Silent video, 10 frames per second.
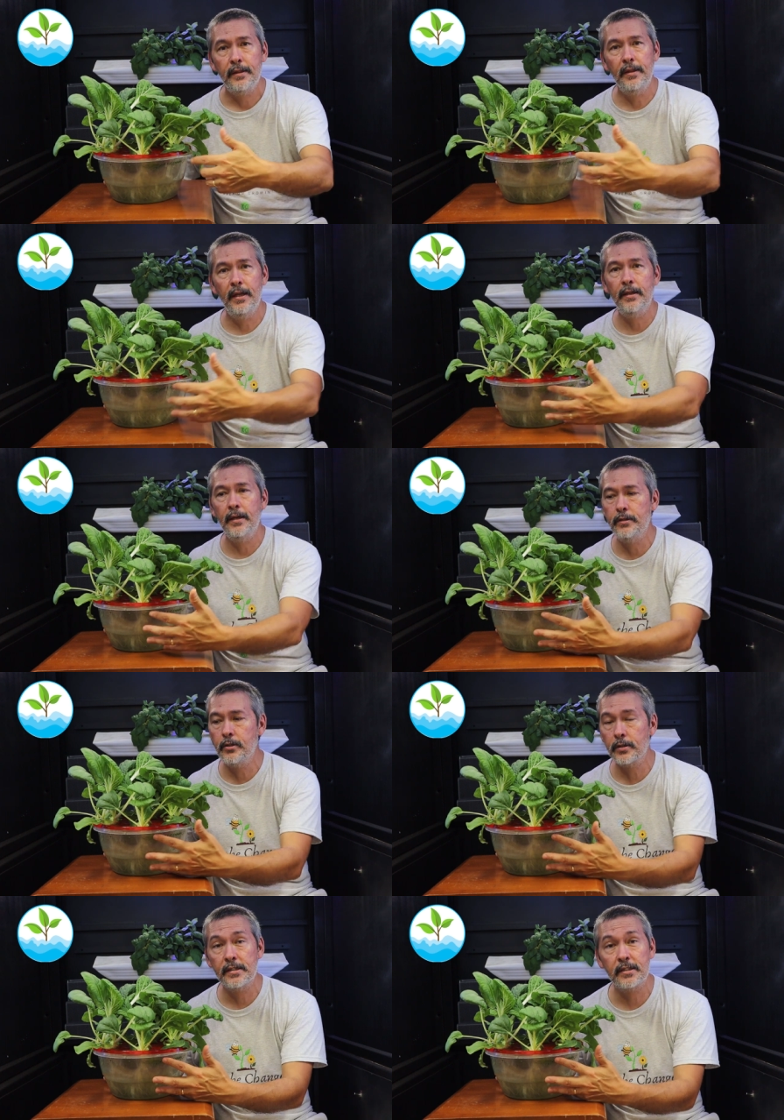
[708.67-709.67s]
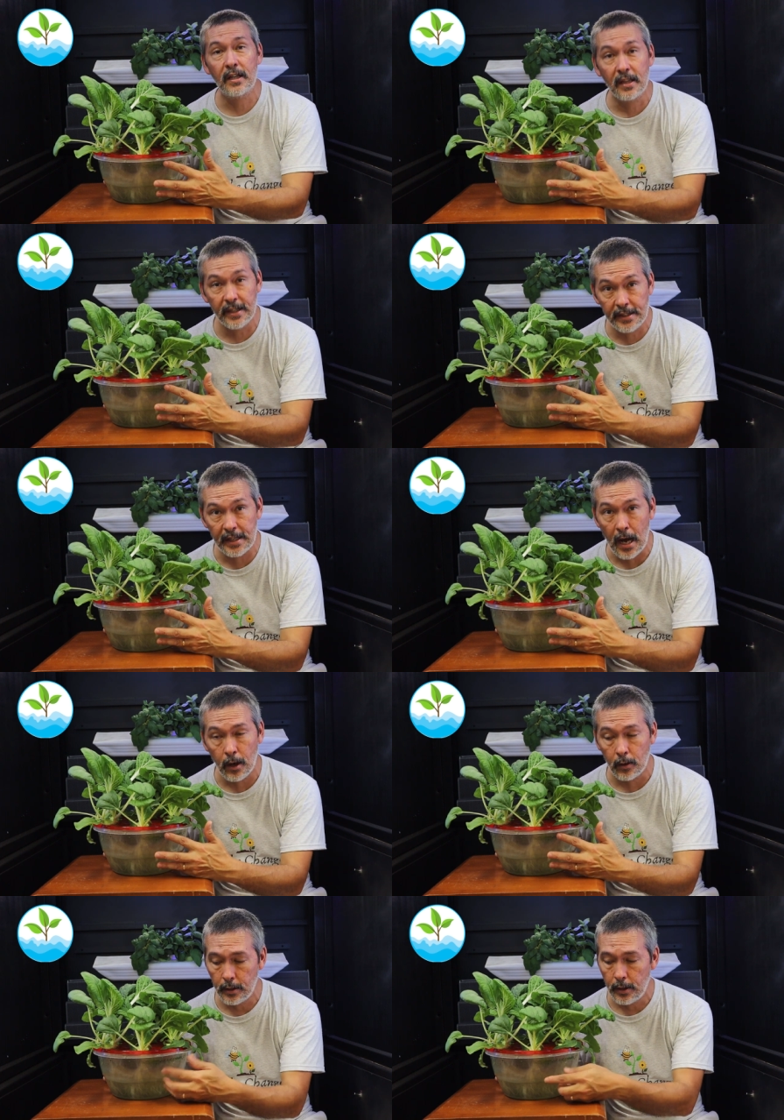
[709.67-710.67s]
then they took this and cleaned it
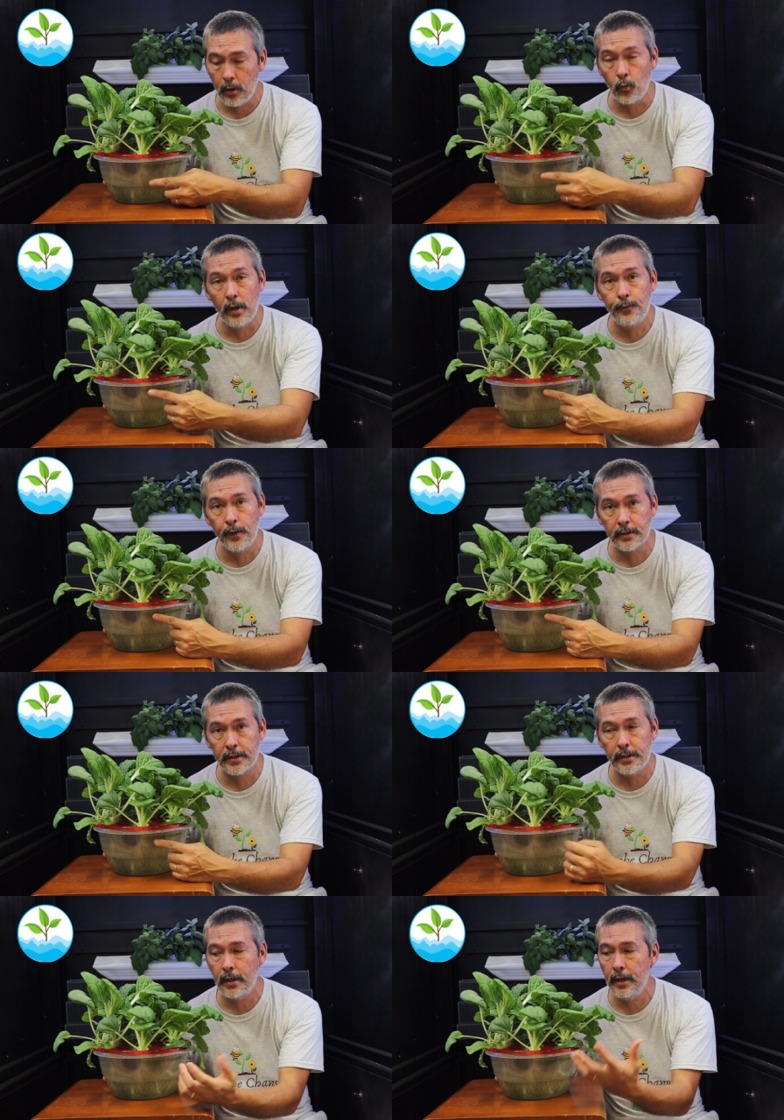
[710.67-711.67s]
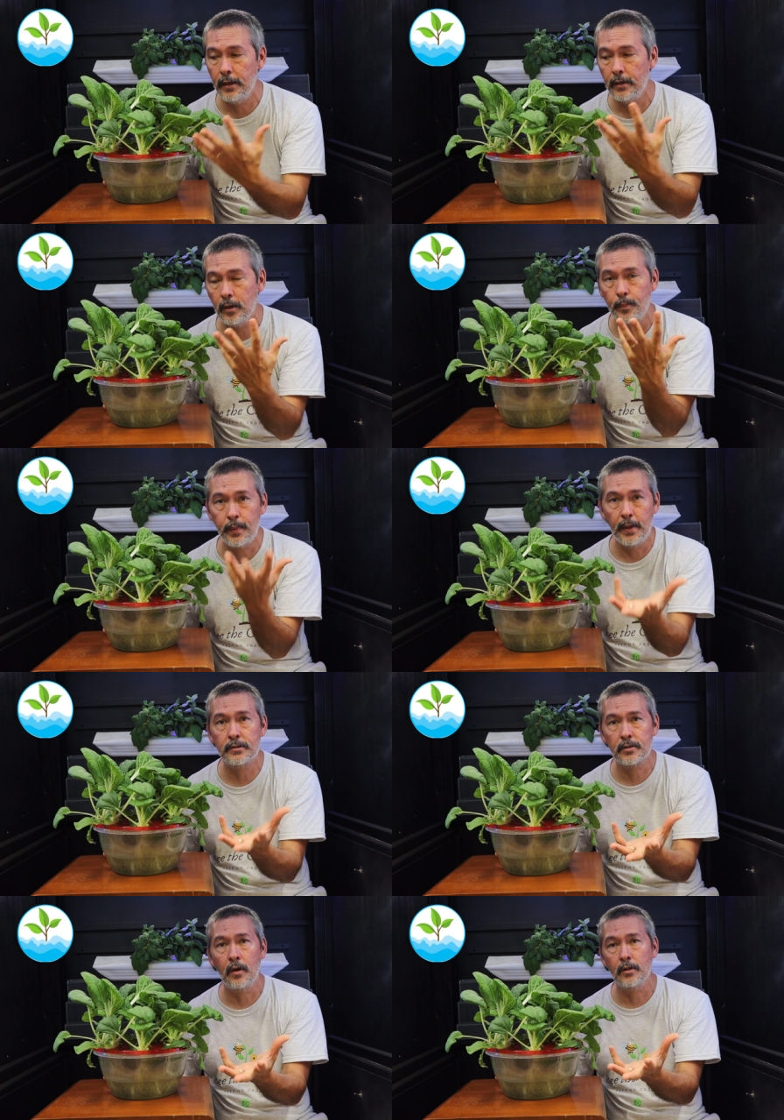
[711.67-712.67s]
out and refilled it and their
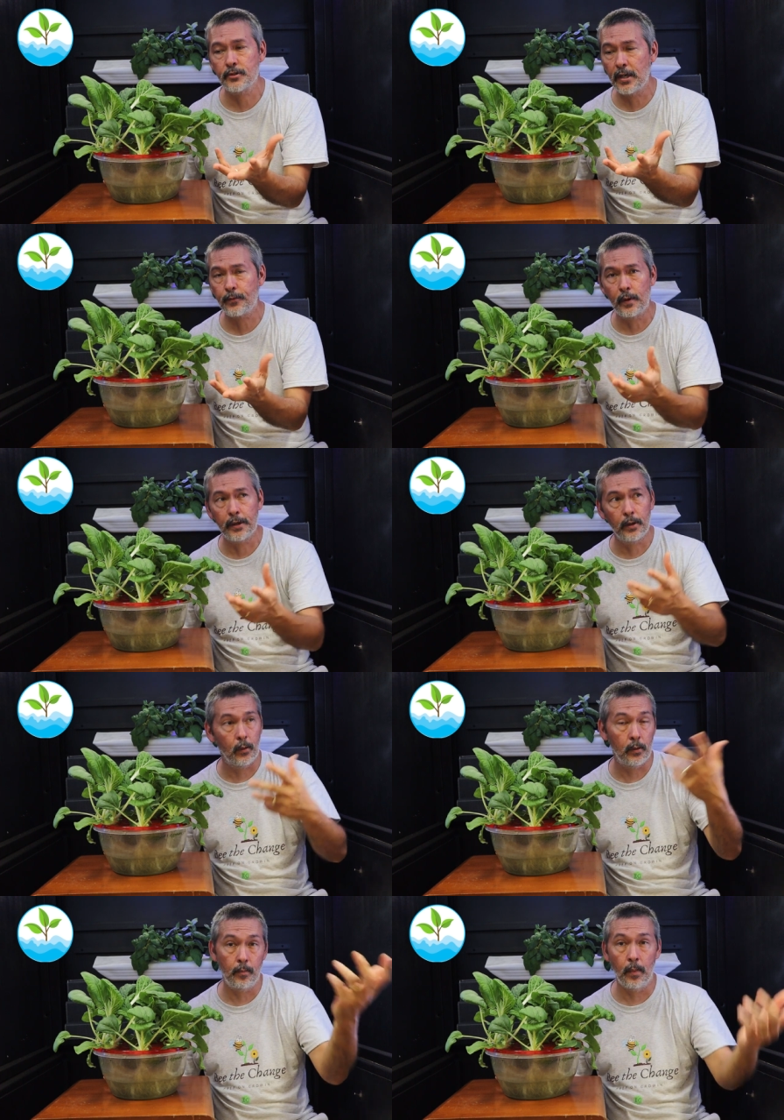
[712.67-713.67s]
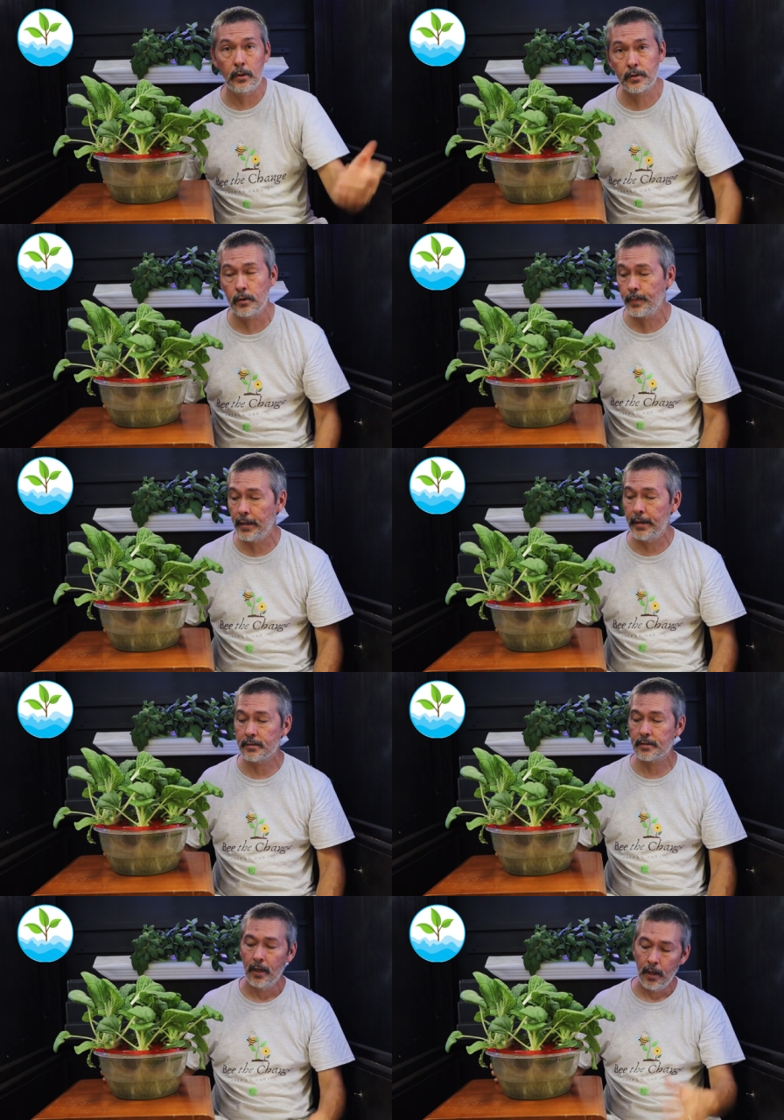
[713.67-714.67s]
plants are all suffering or most of their
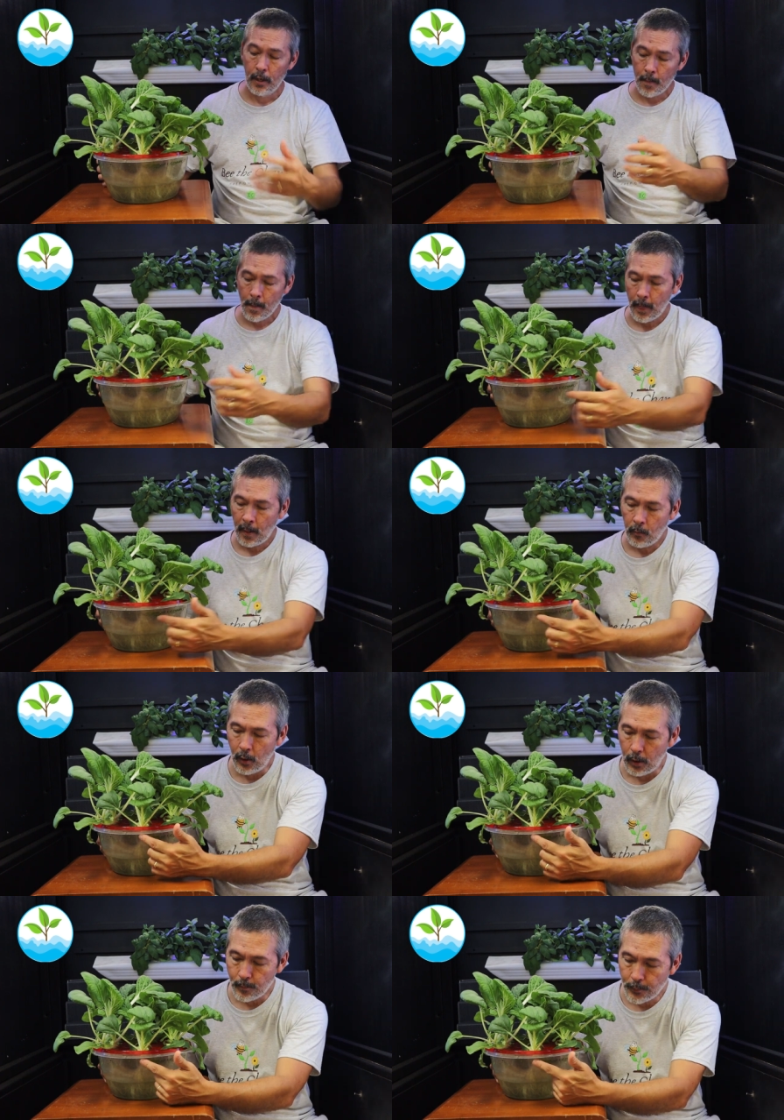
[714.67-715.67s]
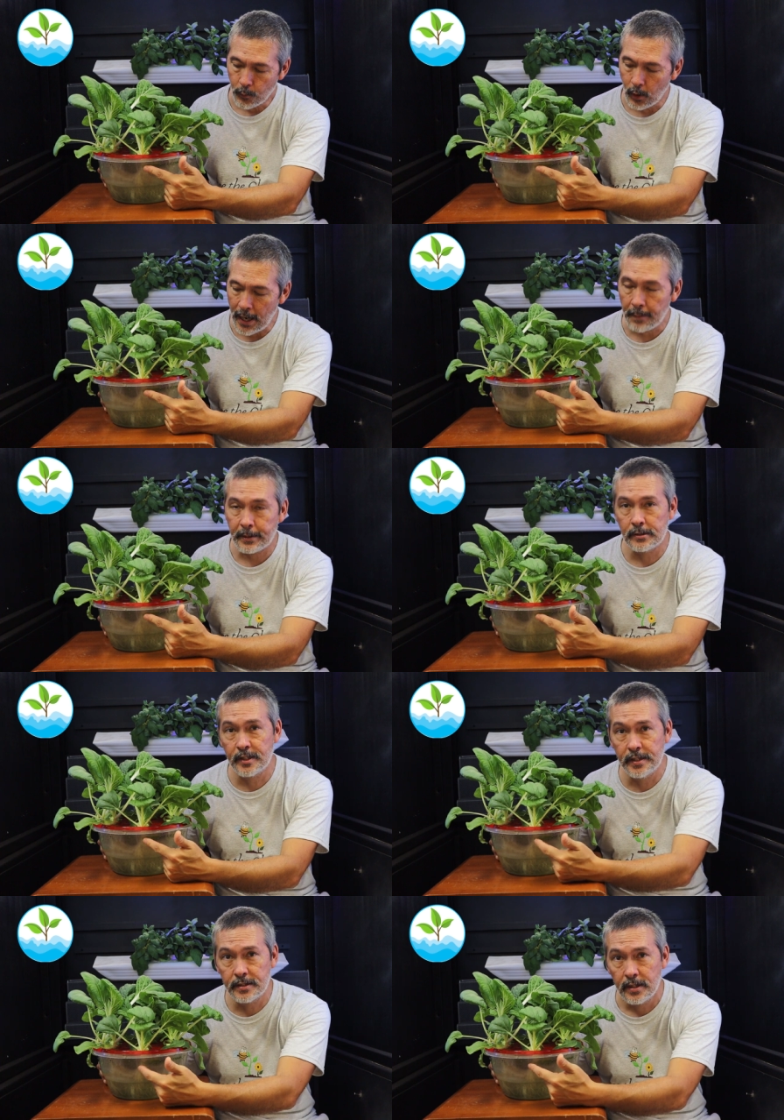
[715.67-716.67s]
plants. Well, what
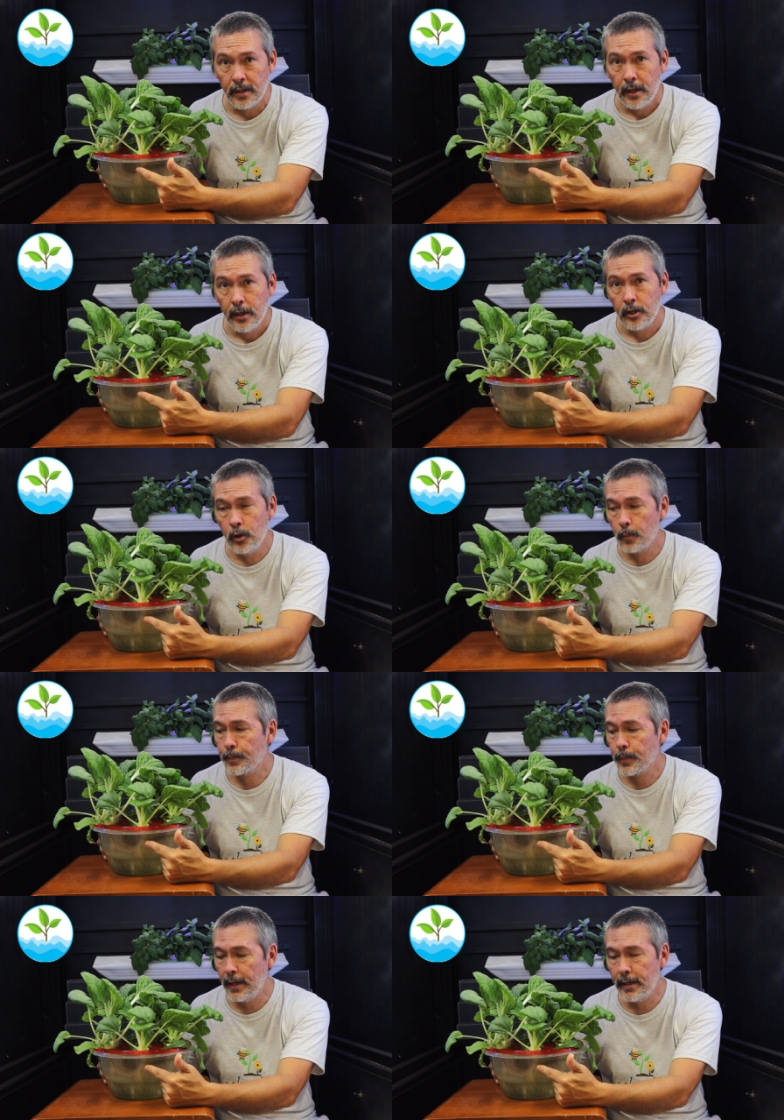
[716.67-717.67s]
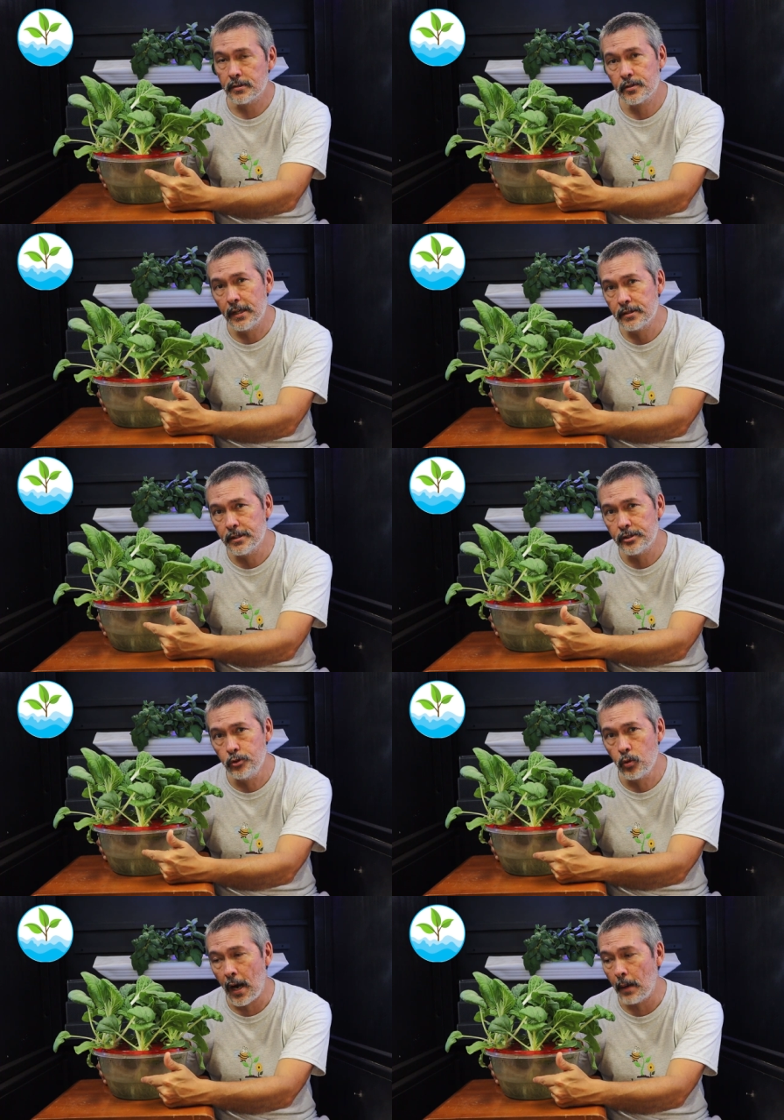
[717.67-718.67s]
happens is your plants, as this
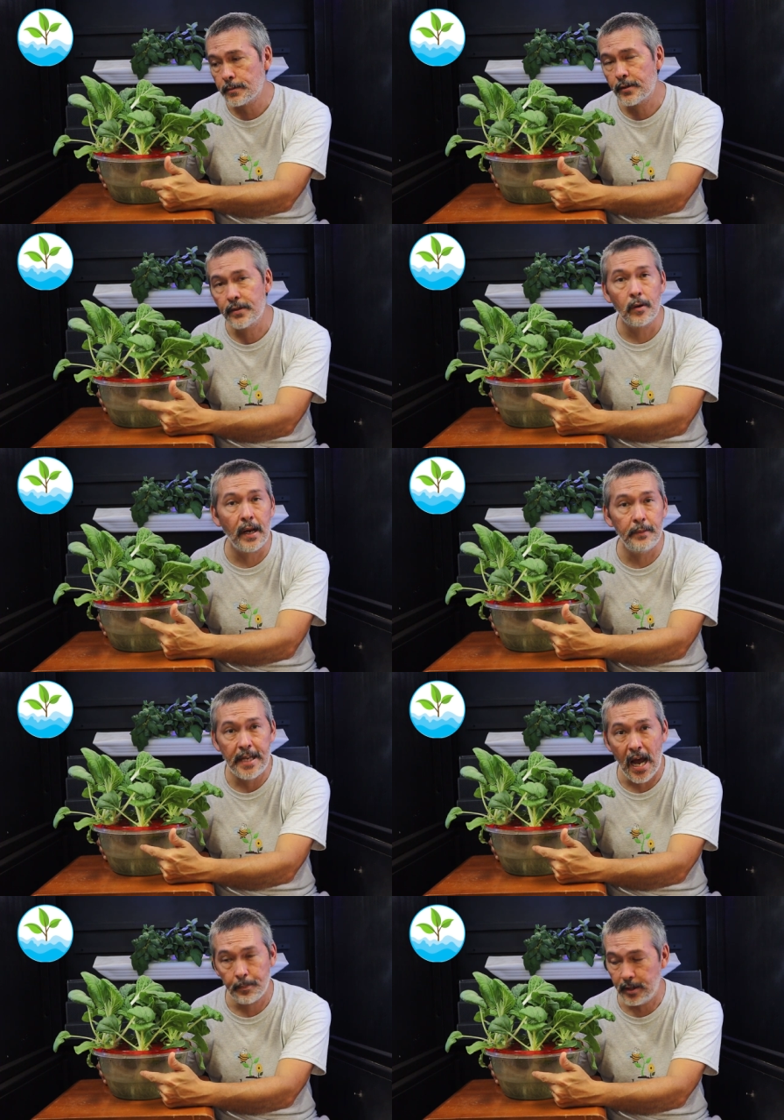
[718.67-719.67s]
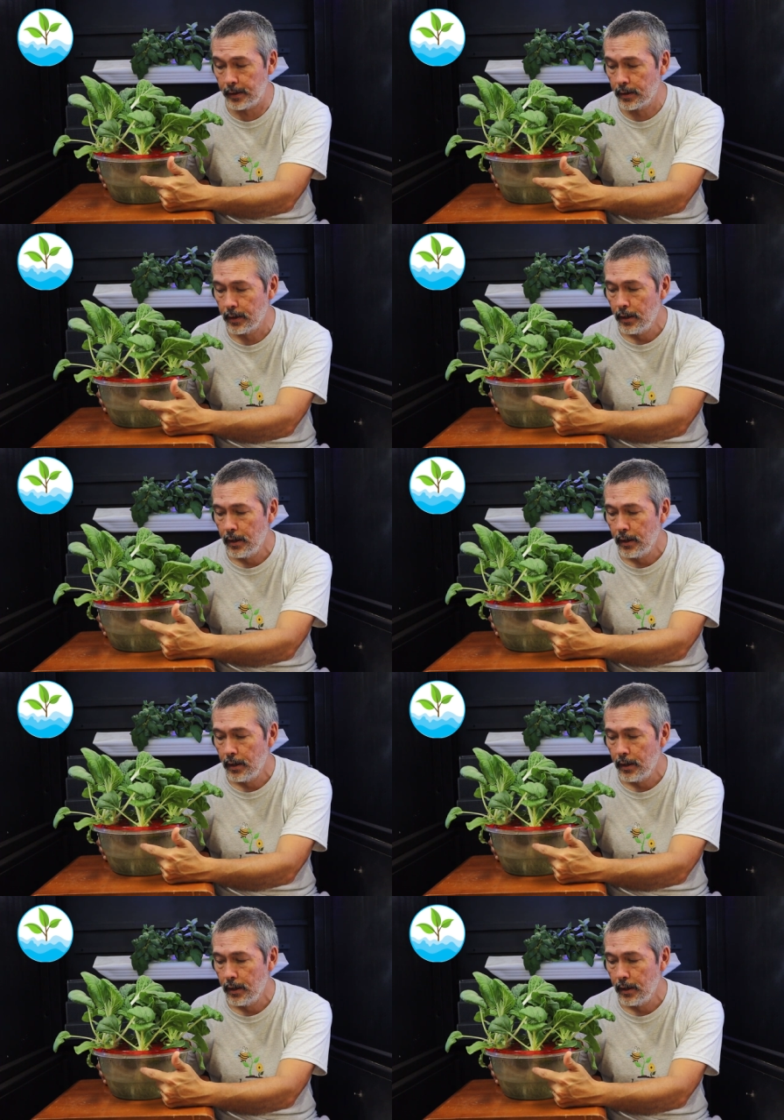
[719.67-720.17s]
drops, they're adapting.